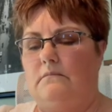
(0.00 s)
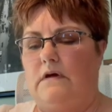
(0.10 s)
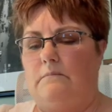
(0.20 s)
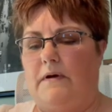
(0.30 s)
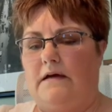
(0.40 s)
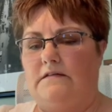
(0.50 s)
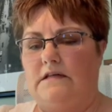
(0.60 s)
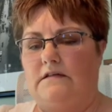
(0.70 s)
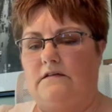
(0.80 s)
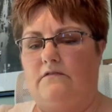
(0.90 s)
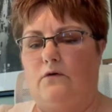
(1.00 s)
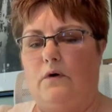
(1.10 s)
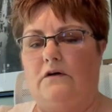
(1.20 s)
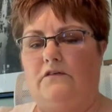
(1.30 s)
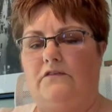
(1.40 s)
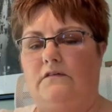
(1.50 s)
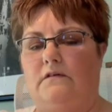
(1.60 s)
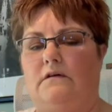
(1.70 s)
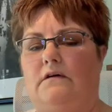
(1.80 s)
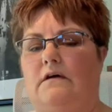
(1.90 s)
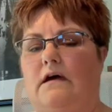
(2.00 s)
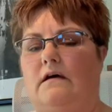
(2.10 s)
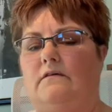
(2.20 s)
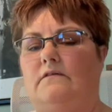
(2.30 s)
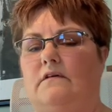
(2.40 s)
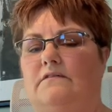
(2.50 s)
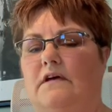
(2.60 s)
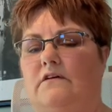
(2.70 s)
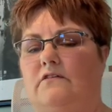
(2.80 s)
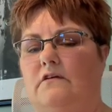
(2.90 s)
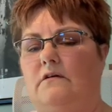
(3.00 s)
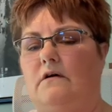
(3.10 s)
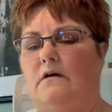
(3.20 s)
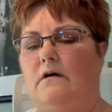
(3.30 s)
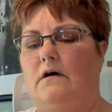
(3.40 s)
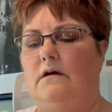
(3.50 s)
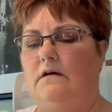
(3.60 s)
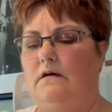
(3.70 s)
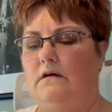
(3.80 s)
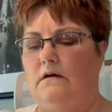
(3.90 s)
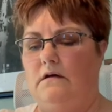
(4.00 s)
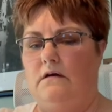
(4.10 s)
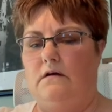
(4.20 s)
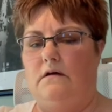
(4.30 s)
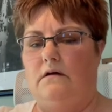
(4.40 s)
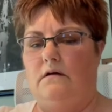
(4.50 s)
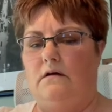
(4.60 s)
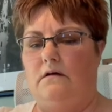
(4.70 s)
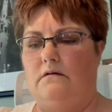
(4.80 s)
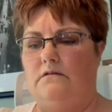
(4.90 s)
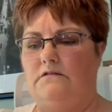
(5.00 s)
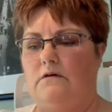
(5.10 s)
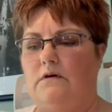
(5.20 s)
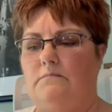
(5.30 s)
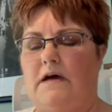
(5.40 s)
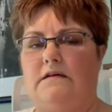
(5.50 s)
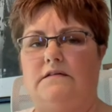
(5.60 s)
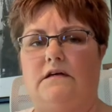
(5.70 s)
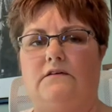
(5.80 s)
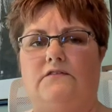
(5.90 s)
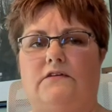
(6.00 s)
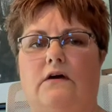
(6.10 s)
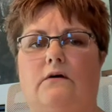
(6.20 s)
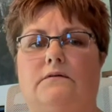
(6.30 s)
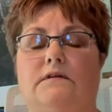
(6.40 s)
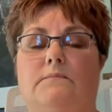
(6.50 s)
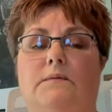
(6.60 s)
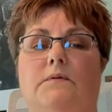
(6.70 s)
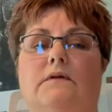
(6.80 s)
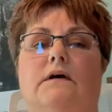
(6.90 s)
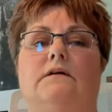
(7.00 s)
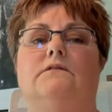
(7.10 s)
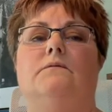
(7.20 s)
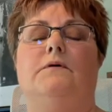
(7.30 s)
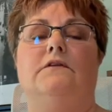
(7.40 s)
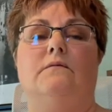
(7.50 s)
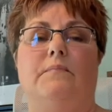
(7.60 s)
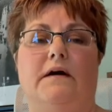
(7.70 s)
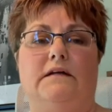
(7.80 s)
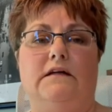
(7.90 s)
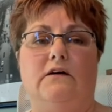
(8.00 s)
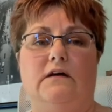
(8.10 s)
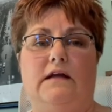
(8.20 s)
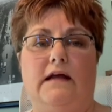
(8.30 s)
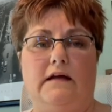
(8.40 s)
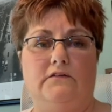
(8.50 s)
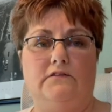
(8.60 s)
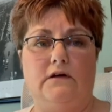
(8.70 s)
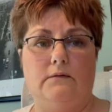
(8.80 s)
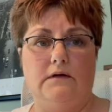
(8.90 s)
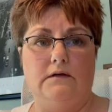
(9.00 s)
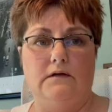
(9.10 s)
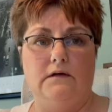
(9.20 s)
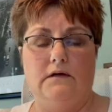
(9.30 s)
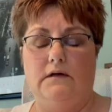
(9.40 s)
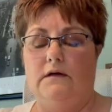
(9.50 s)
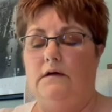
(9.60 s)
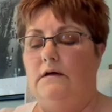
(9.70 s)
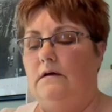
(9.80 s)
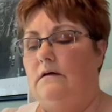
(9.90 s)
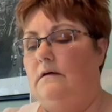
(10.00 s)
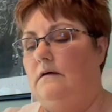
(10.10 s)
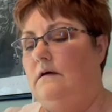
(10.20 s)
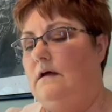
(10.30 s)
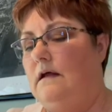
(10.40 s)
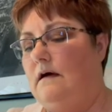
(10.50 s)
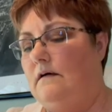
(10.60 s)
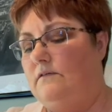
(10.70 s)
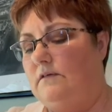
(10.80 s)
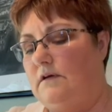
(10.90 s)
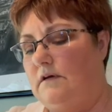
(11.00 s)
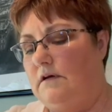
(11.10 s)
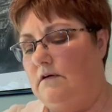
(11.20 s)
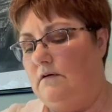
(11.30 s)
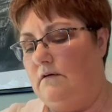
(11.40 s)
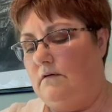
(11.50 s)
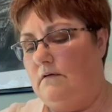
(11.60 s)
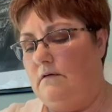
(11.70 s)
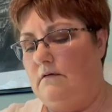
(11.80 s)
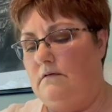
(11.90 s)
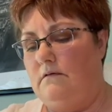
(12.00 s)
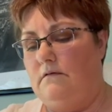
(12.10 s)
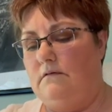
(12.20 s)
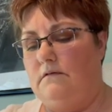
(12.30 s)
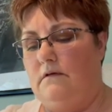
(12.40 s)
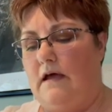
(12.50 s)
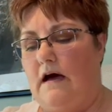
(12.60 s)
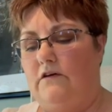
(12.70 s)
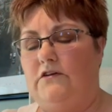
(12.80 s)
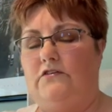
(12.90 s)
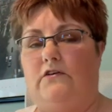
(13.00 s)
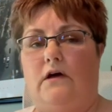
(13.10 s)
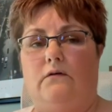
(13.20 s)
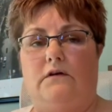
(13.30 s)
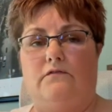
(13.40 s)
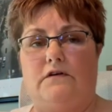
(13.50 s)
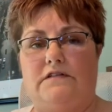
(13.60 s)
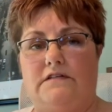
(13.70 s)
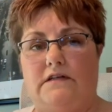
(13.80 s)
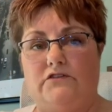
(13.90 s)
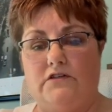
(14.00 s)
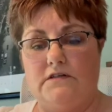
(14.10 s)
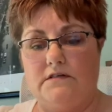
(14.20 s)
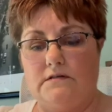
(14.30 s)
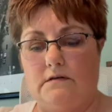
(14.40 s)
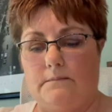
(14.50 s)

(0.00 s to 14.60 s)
basics of quilts, it has a section on sewing basics. So some people like to put their binding on and hand sew it. It has in here how to sew different stitches